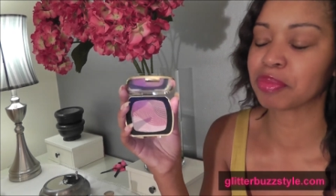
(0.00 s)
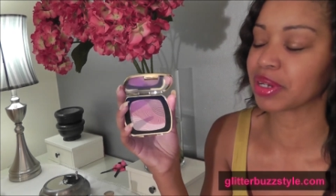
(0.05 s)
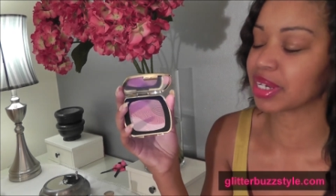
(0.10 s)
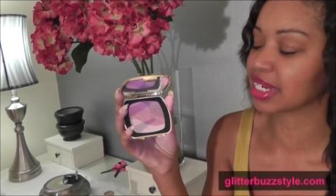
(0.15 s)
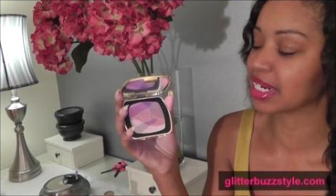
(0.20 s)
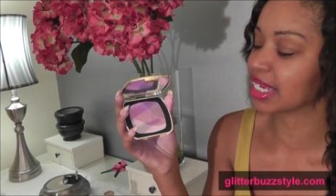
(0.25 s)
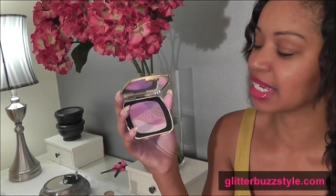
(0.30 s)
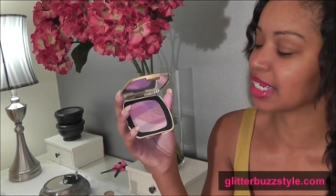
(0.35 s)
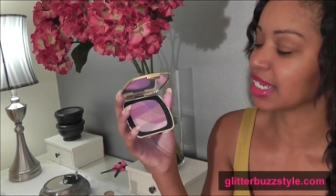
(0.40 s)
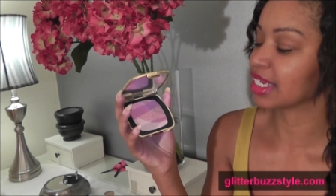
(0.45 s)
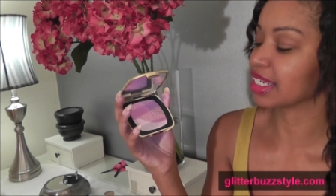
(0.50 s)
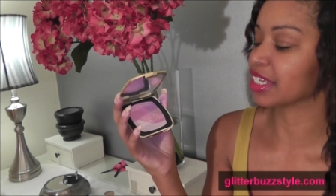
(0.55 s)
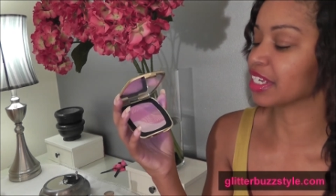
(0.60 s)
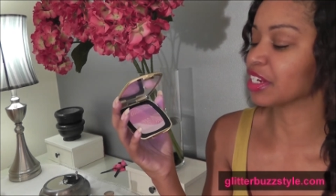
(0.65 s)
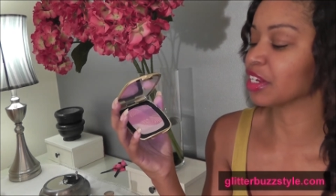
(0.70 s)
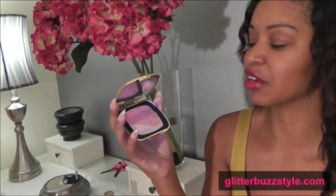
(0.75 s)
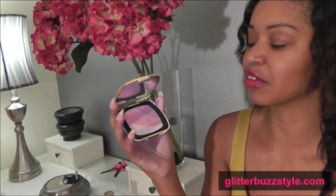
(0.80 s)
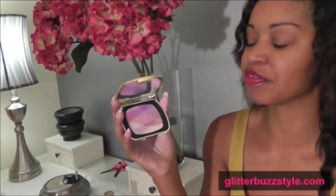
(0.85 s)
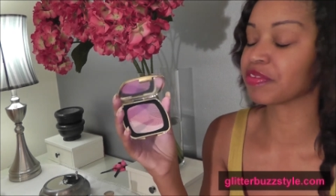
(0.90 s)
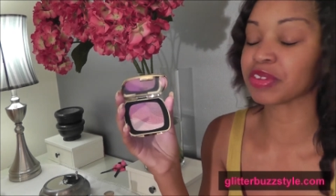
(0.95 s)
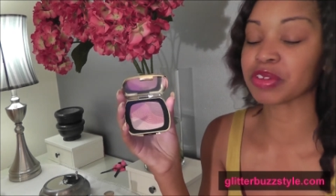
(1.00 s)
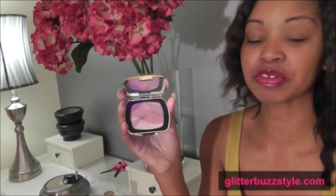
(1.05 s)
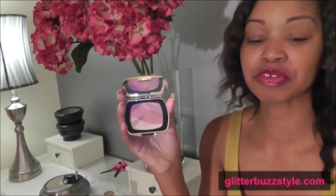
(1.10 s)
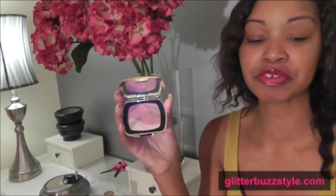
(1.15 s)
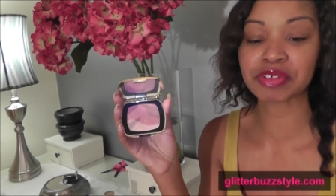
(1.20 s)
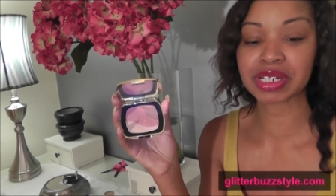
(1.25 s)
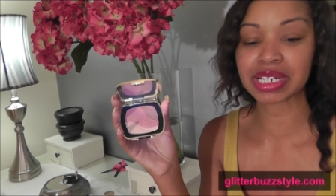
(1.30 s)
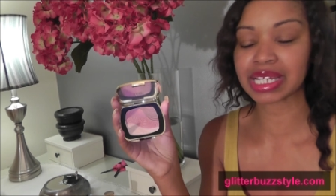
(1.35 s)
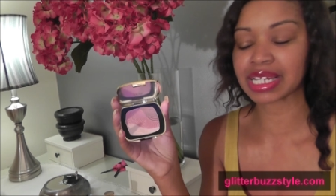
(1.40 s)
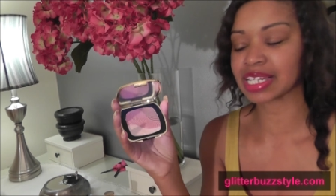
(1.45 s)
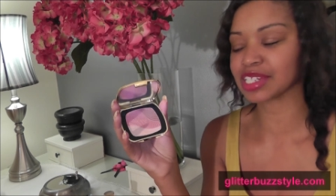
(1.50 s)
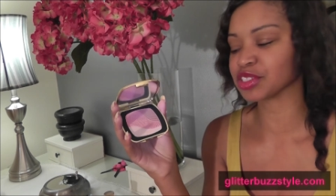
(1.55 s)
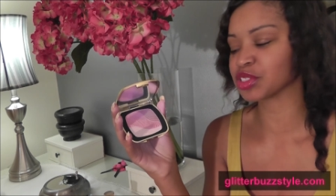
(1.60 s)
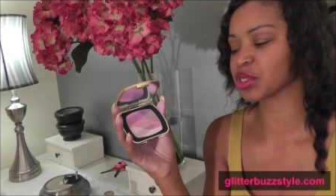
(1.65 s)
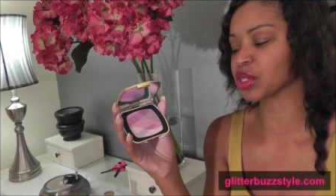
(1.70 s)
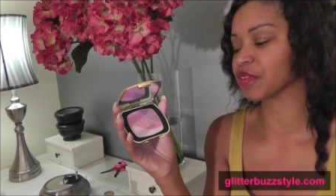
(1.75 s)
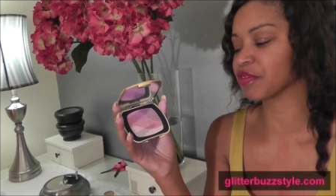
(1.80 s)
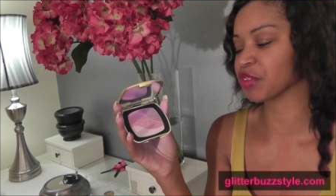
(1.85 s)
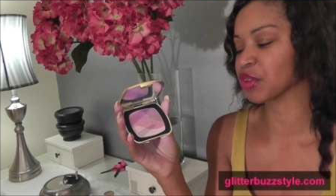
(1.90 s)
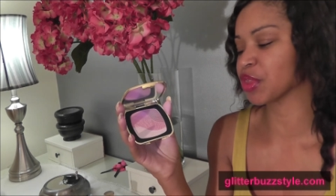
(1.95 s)
but you know, feel free to
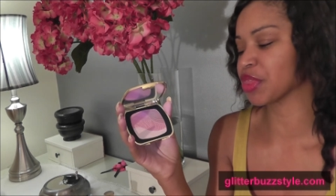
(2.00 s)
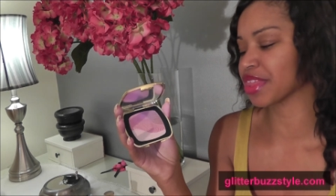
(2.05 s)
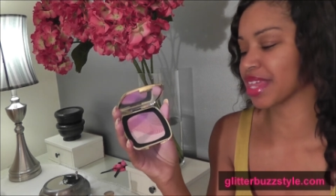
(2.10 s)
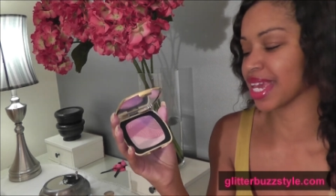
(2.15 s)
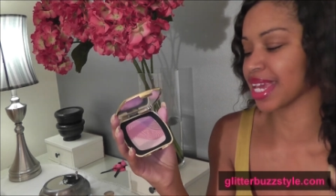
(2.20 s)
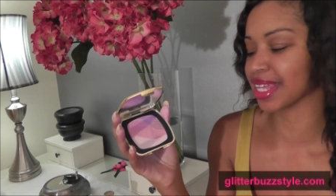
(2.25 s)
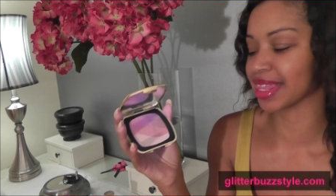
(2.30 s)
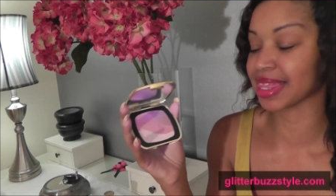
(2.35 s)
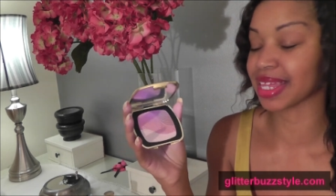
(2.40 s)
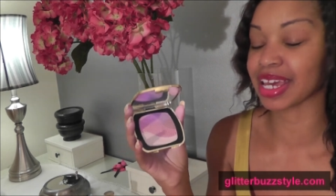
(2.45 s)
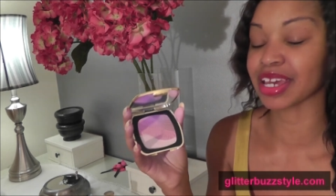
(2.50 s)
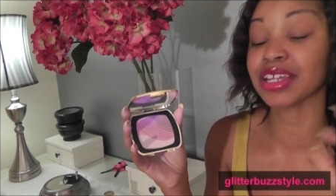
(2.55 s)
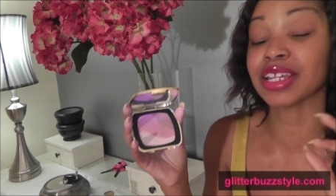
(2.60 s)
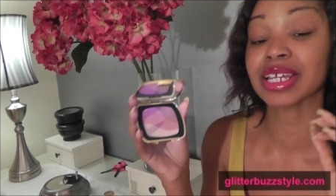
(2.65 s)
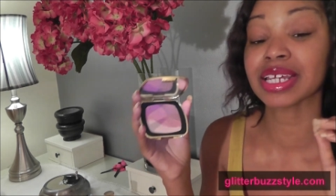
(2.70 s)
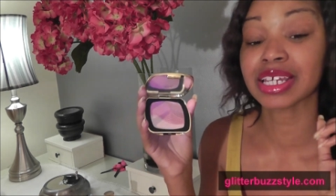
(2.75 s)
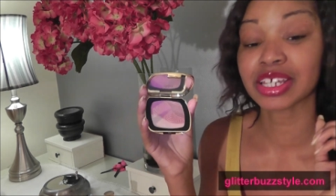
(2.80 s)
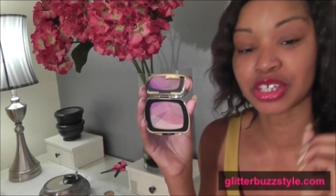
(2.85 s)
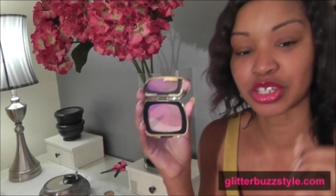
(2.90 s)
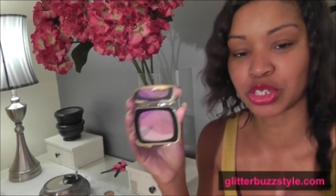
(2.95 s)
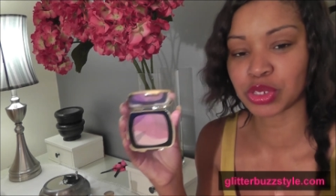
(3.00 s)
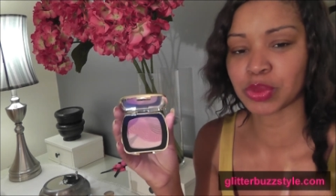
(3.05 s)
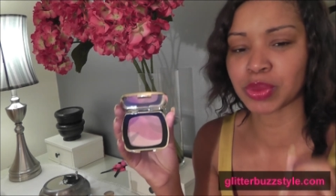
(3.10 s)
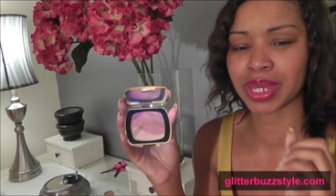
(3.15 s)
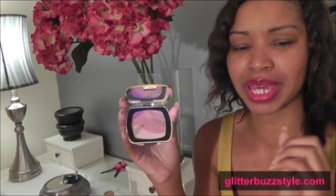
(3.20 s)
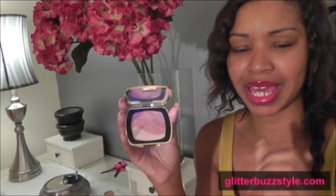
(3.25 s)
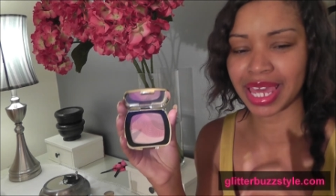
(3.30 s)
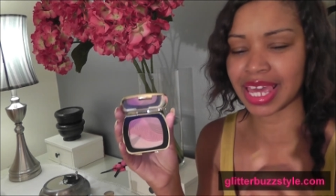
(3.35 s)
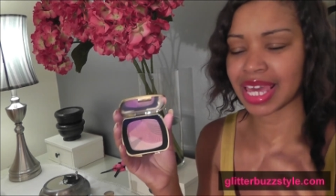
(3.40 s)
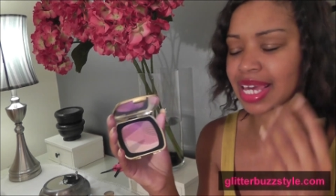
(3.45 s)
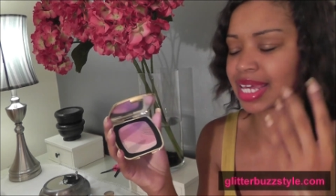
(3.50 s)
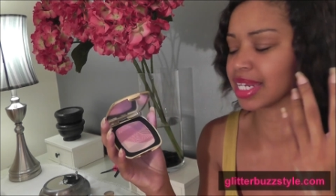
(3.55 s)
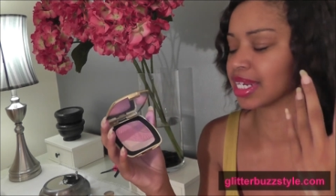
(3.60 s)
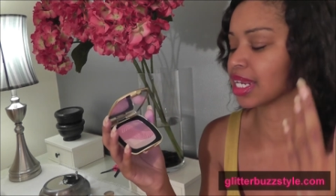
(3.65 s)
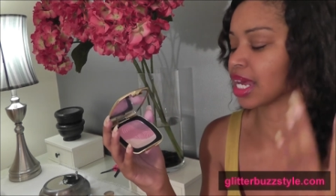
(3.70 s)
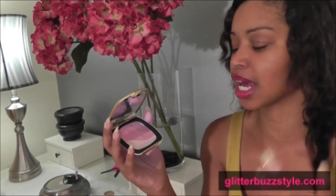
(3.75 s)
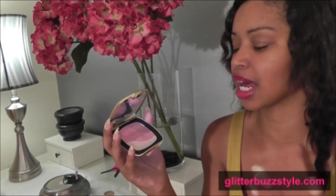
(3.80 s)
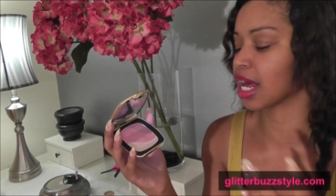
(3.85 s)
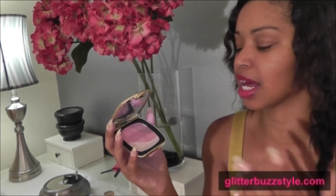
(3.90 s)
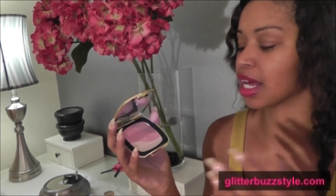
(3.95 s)
enter if you think that you
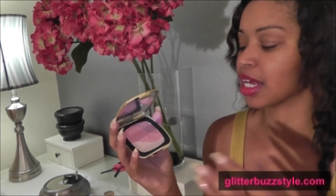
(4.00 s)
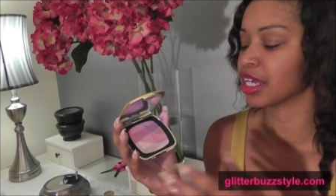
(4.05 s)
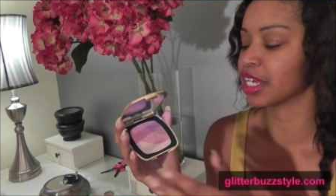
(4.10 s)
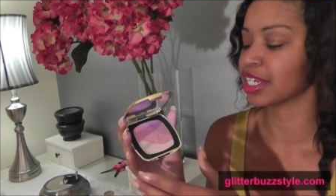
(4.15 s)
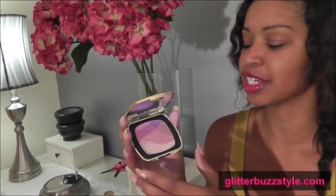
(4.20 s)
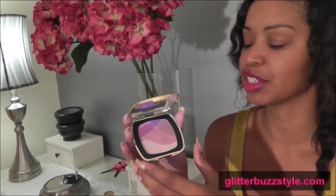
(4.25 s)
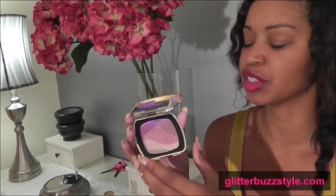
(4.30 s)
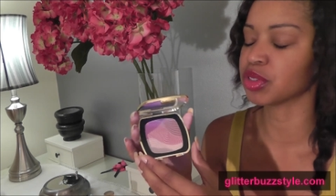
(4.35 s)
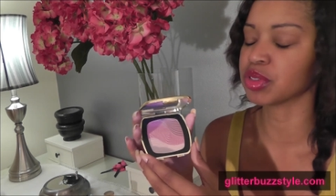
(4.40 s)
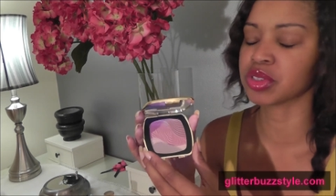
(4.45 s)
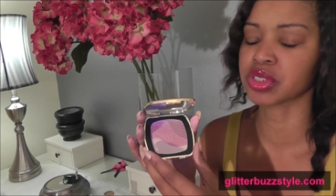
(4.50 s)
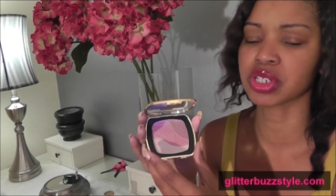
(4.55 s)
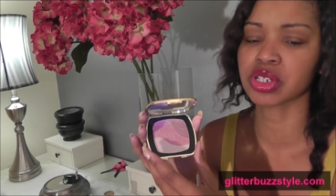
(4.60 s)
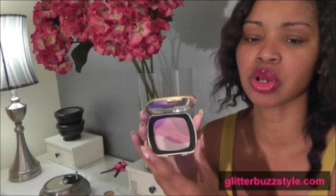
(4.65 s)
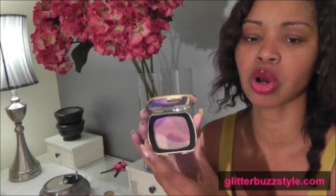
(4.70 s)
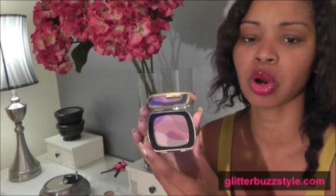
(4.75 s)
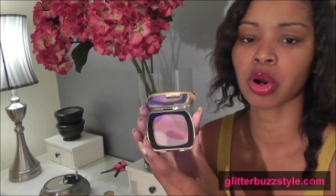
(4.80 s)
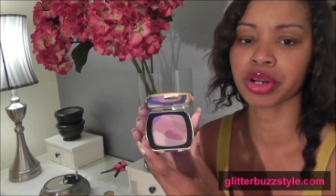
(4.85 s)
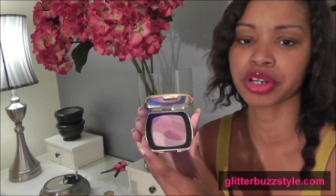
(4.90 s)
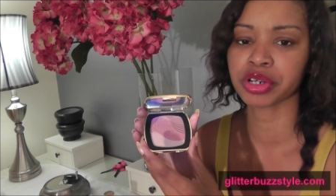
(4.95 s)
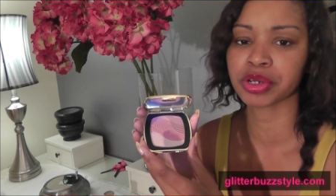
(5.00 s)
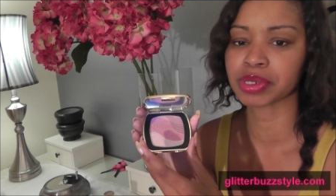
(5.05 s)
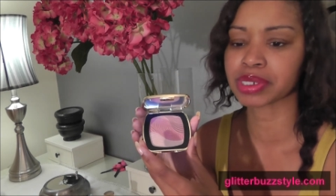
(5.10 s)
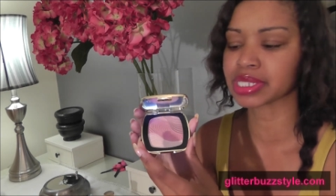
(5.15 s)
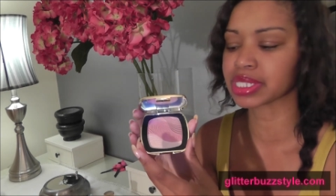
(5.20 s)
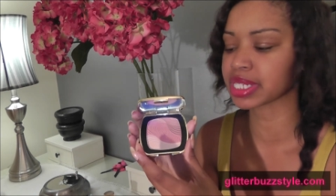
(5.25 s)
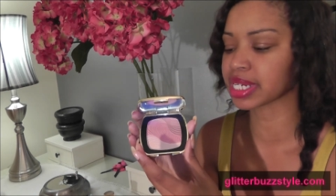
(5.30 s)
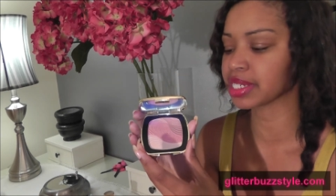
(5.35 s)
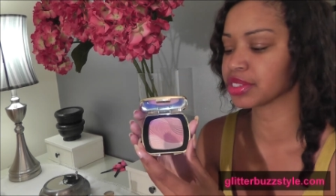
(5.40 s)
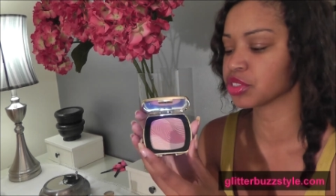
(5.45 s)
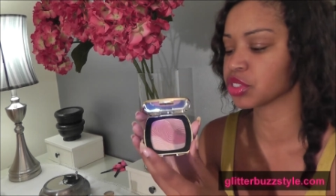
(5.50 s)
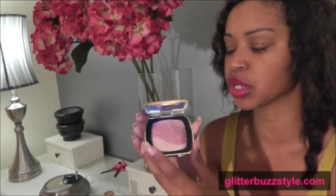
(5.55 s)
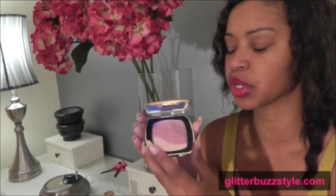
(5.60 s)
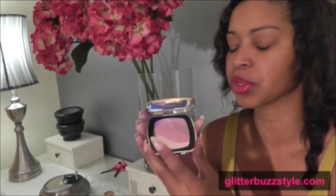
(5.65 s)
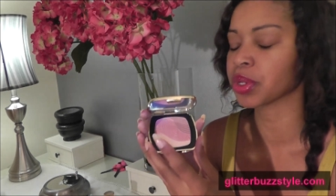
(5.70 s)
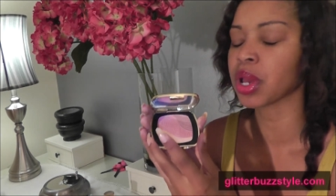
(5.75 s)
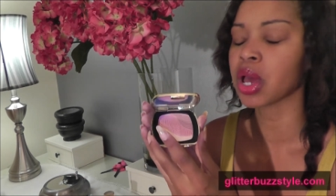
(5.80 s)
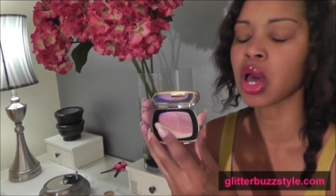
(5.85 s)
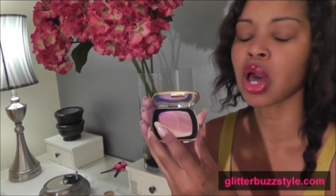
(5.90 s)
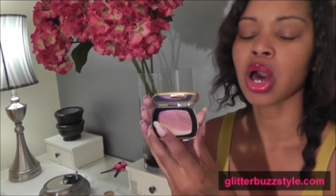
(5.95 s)
can uh, use it on your skin tone.